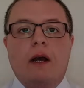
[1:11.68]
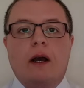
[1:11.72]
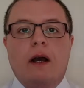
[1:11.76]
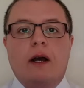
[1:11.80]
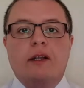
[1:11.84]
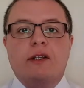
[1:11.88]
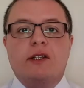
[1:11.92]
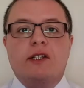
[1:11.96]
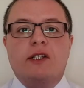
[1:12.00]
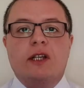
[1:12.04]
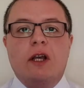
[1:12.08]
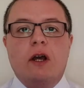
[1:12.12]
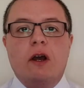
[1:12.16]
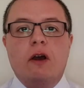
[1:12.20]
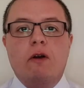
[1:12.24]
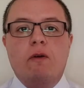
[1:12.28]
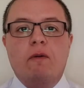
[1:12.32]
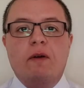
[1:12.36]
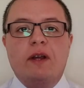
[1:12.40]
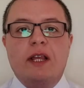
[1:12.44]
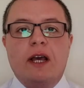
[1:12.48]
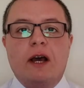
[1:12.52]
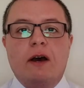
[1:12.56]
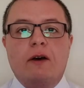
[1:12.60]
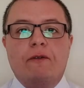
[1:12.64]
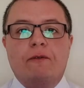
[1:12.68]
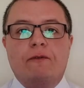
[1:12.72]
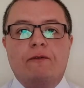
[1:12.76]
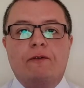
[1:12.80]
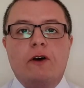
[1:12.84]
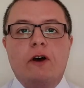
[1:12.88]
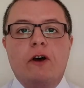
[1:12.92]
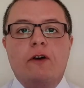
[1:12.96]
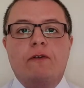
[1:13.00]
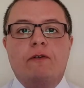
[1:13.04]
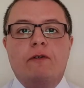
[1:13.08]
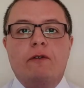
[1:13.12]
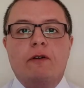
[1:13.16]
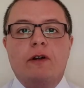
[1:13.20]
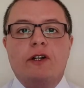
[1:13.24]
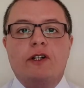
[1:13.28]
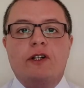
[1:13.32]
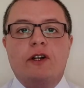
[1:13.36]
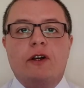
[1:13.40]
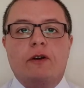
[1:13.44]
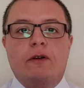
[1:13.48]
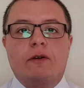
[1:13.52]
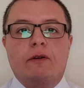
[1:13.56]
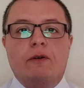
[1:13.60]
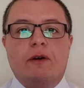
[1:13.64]
And so, without further
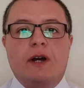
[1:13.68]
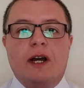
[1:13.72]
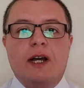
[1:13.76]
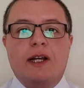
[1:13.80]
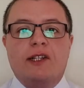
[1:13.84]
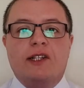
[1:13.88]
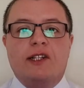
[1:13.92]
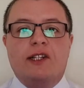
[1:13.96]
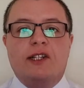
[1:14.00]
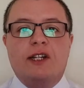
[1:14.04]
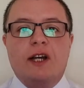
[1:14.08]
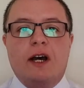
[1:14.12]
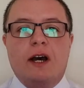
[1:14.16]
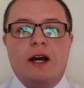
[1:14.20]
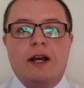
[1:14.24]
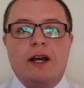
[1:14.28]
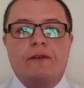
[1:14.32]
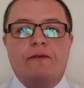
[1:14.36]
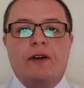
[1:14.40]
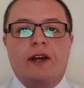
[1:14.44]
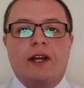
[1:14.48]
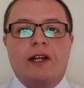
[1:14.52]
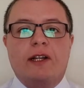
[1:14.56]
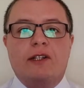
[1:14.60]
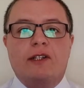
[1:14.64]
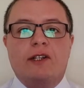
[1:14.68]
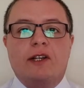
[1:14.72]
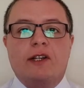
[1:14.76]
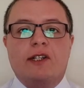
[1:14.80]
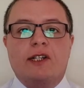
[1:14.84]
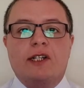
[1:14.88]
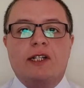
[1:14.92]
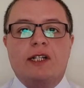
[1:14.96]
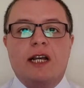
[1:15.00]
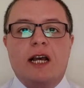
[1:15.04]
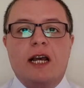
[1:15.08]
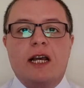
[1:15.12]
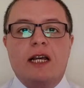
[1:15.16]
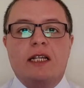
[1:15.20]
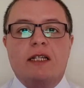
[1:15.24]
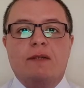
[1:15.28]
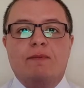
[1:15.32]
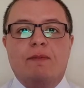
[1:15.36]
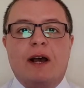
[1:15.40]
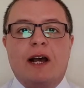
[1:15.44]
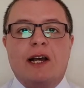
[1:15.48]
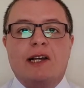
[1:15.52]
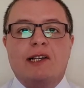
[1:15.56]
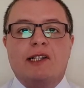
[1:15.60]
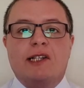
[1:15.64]
ado, let's dive into today's
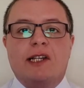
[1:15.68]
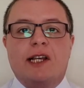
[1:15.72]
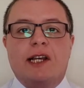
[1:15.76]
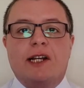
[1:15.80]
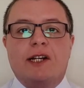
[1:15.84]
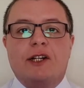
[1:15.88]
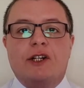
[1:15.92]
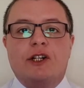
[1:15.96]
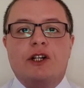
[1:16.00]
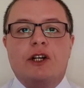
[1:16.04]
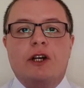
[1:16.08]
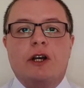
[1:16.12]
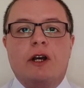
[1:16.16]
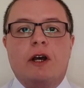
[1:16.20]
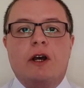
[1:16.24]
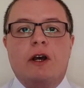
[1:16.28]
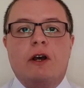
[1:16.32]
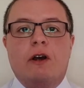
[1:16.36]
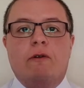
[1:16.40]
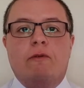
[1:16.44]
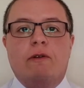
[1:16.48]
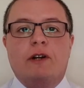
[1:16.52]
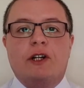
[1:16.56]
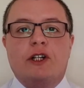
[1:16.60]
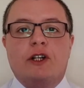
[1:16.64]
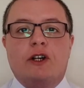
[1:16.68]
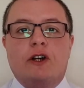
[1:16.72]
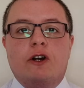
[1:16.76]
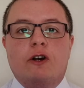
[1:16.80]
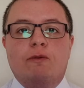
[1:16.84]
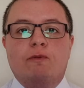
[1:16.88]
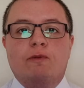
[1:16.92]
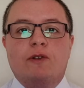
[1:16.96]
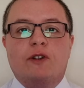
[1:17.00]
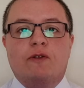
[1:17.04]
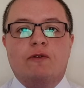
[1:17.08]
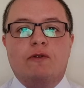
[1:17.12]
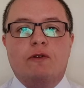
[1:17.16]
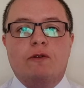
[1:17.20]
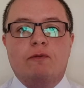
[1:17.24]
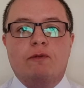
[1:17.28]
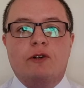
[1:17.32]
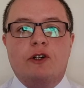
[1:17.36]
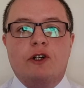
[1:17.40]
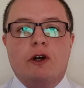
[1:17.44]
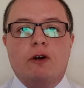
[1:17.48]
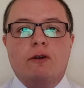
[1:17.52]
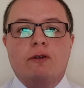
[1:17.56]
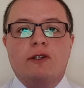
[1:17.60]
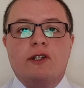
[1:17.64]
passage, which comes from
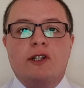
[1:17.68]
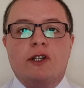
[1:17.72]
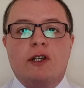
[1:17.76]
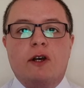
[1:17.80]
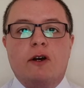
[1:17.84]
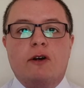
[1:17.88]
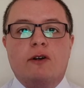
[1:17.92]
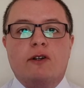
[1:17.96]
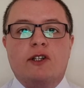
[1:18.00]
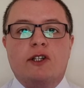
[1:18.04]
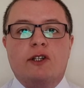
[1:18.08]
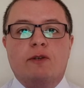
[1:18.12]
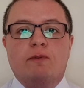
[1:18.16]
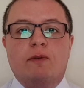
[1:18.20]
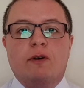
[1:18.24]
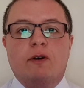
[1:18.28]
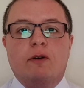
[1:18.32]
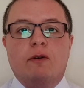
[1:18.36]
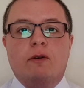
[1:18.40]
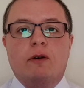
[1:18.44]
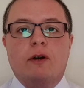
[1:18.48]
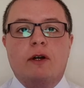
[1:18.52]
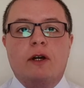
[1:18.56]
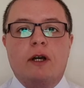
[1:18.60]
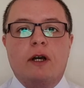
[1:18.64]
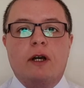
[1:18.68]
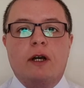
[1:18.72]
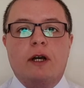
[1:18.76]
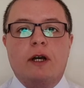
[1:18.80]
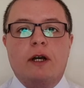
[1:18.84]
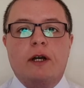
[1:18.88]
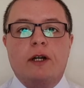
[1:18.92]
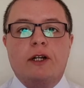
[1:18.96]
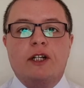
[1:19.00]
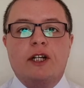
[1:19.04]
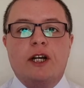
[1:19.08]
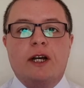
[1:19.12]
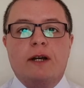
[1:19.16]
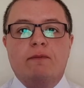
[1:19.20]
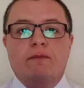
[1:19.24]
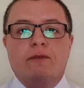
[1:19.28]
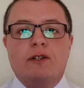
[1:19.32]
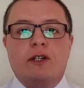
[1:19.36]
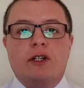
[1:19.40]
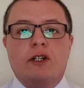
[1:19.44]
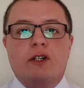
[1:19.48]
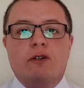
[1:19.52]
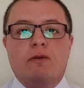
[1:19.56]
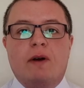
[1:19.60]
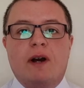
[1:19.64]
John's Gospel,
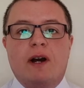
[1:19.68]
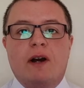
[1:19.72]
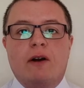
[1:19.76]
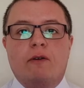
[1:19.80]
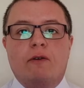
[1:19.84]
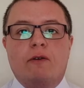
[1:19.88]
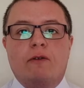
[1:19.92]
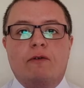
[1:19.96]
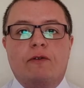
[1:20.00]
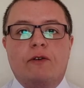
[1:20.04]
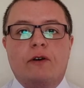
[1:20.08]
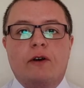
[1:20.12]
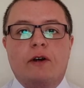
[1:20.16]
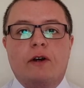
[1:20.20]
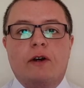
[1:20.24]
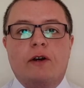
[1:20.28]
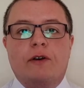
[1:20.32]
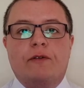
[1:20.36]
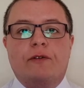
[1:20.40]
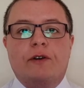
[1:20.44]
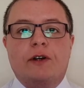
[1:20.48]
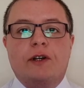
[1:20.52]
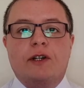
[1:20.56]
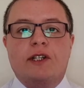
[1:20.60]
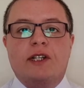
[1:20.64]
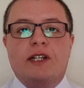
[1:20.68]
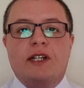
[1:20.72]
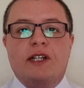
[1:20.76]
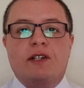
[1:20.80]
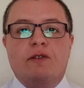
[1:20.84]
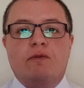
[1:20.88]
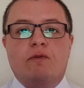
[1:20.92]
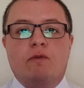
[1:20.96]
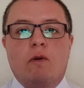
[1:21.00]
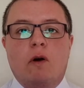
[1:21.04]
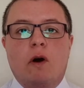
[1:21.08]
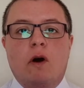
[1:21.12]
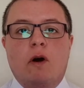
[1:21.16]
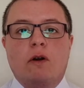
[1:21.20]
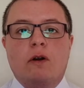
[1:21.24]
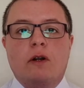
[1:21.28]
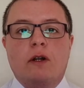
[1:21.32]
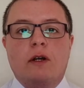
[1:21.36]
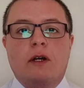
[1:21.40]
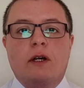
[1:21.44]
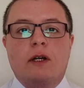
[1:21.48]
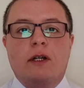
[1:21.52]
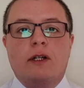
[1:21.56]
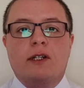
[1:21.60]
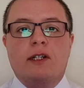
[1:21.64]
chapter 12, verses
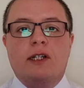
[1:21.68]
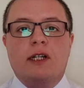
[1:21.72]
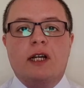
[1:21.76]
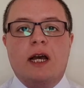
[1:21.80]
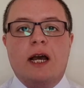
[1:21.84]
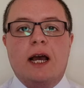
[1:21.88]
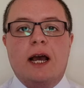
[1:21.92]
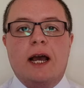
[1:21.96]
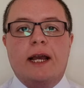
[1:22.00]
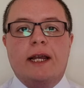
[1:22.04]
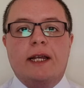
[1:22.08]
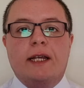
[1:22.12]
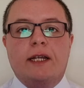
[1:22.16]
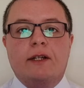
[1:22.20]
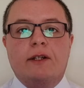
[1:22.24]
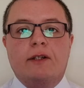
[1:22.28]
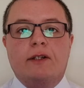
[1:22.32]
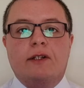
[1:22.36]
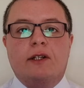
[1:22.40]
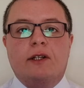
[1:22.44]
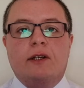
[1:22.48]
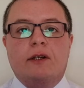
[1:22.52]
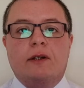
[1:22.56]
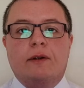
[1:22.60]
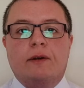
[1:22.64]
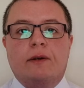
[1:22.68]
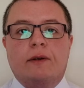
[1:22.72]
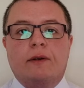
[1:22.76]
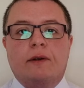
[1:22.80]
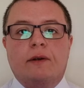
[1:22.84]
1 to 8.